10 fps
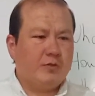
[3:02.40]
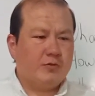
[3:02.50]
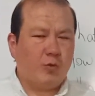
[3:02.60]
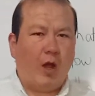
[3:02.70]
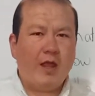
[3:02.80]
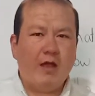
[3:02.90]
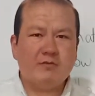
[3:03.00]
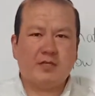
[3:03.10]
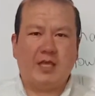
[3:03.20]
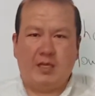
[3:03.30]
So I
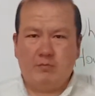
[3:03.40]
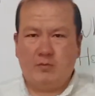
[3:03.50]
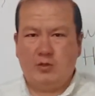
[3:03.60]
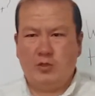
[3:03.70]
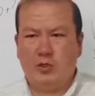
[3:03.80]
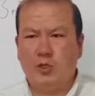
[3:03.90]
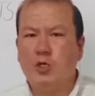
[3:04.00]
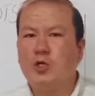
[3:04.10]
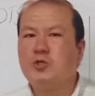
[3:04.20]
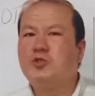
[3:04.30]
ask him,
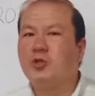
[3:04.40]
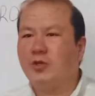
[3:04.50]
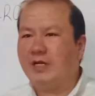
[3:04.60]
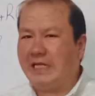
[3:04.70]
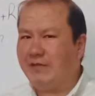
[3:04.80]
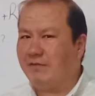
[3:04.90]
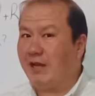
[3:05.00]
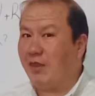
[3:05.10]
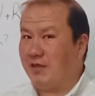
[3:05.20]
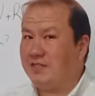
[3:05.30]
do you live
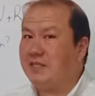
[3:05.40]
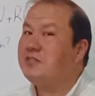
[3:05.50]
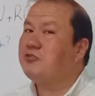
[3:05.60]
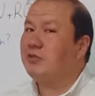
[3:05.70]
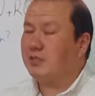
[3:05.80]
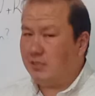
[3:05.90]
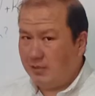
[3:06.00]
in this street?